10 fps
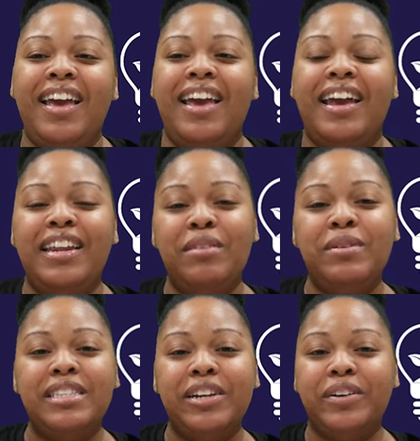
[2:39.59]
any
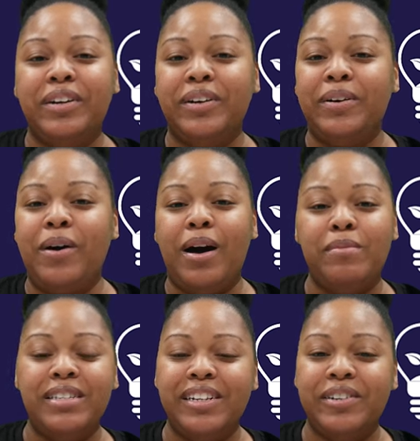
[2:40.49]
material, all
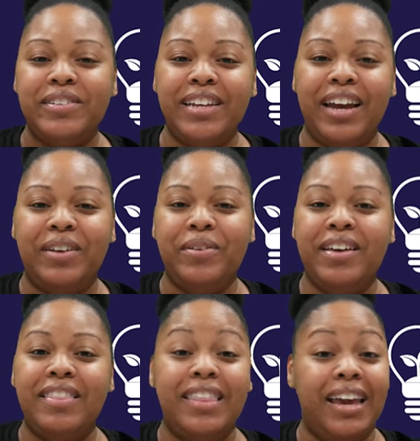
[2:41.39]
materials that you
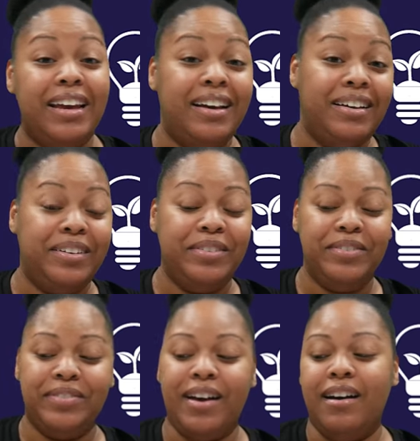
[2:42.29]
can think
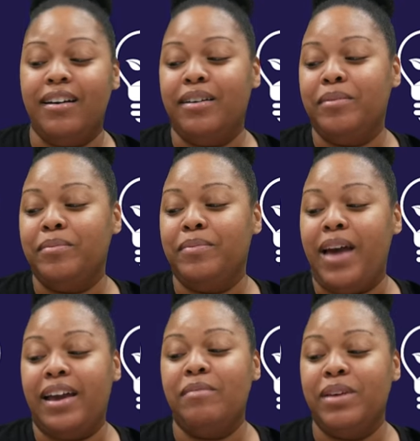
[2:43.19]
of um,
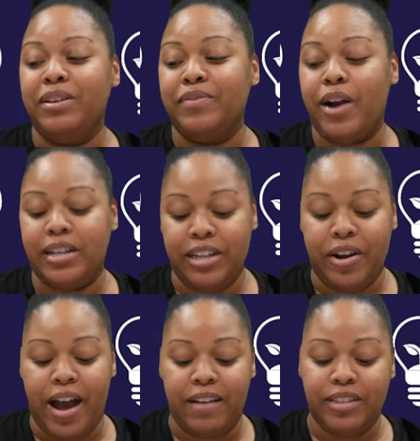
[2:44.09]
that can be used for arts and
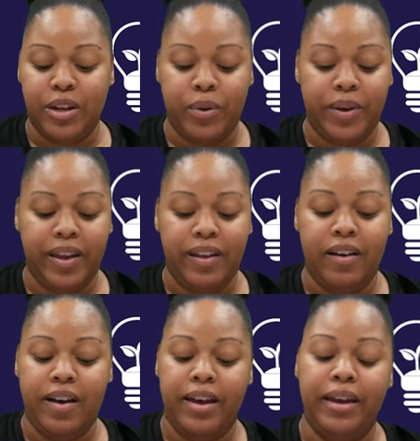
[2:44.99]
crafts. So it can
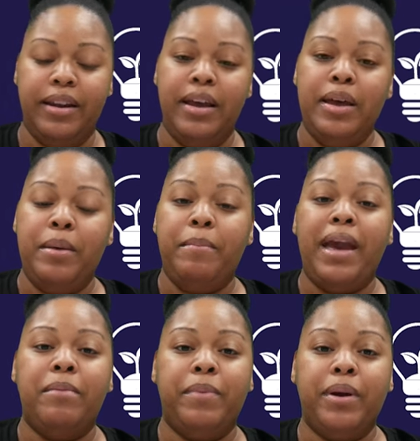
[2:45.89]
cut
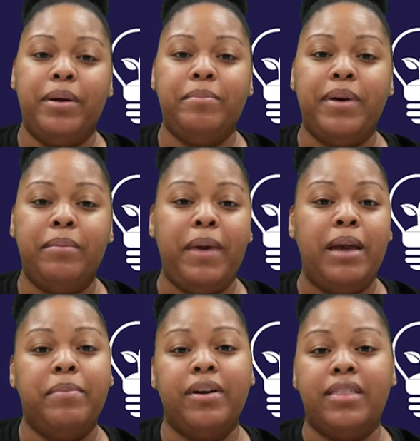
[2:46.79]
paper, but
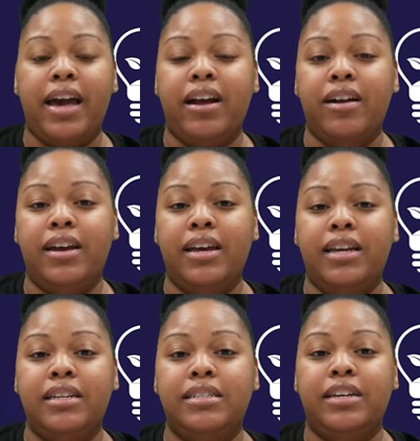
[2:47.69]
paper that are
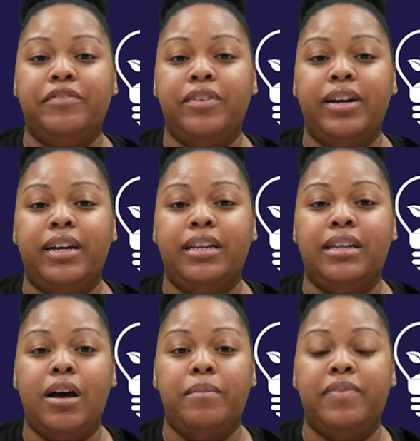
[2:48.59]
in
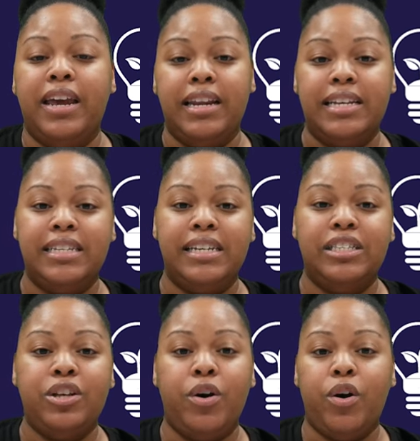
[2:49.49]
different um,
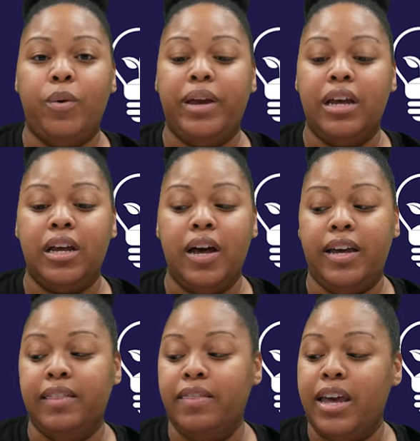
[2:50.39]
thicknesses. So it can
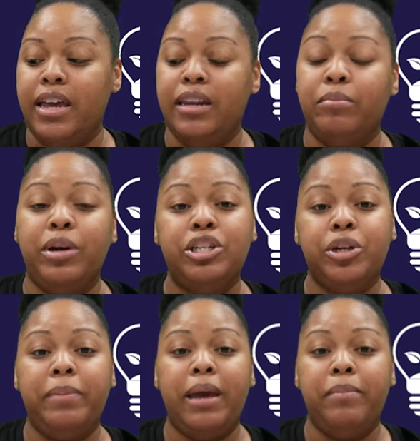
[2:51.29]
cut thin
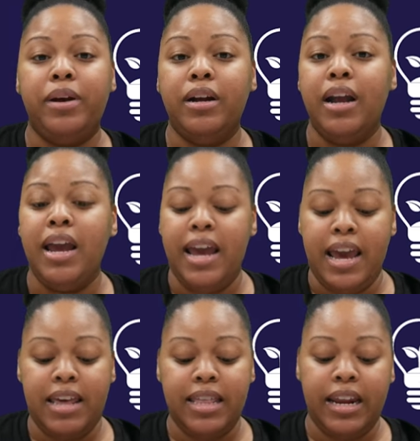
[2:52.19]
printer paper,
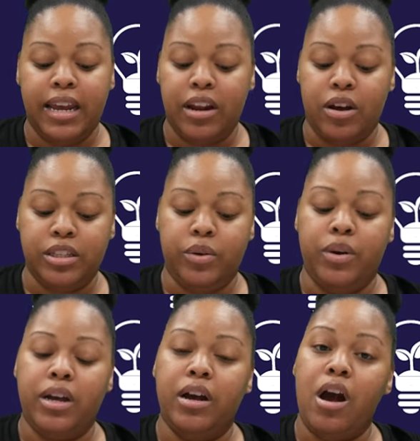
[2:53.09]
and then it can also
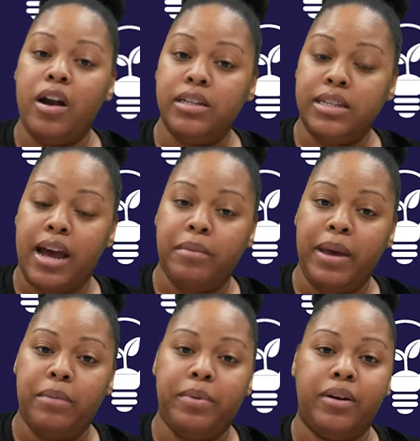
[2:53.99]
cut cardstock
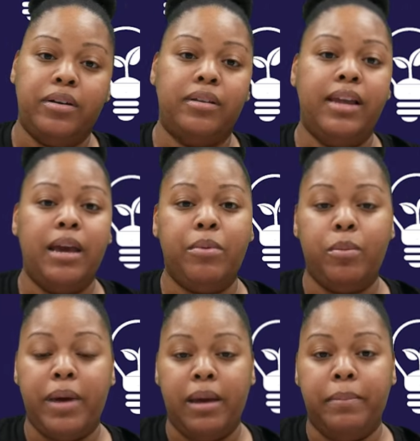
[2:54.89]
paper,
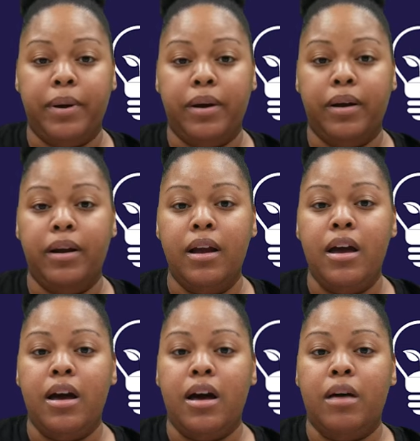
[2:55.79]
label paper,
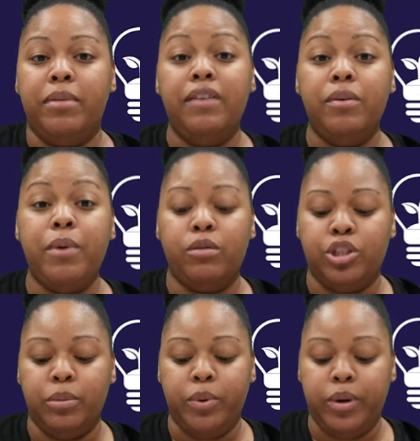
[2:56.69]
um, even
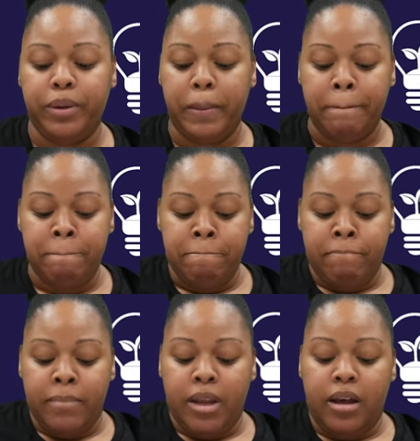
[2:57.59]
poster board.
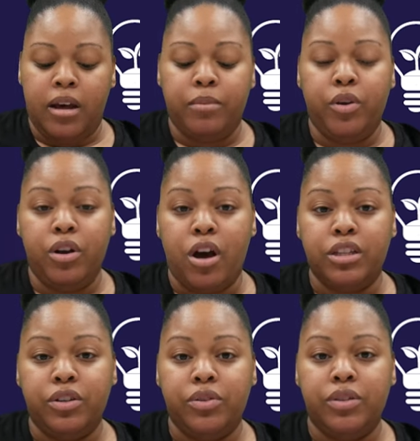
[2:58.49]
Um, you can
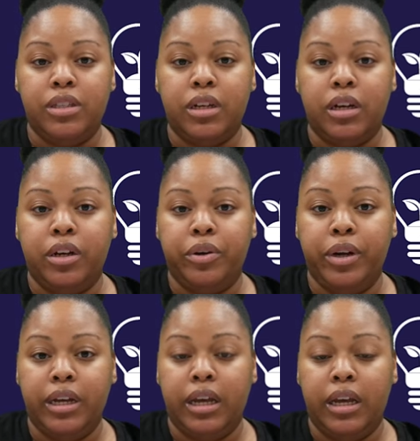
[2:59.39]
also use the
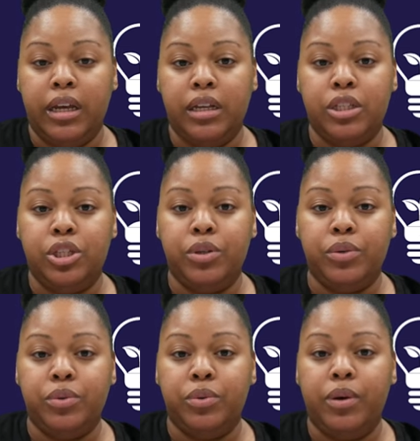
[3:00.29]
Cricut
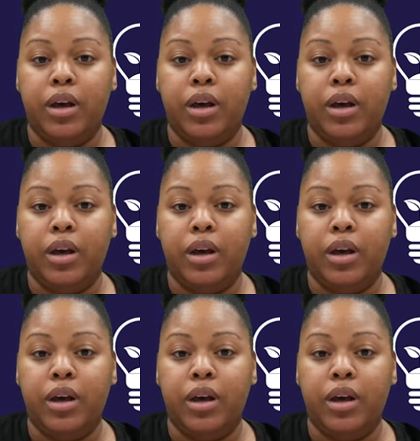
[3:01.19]
to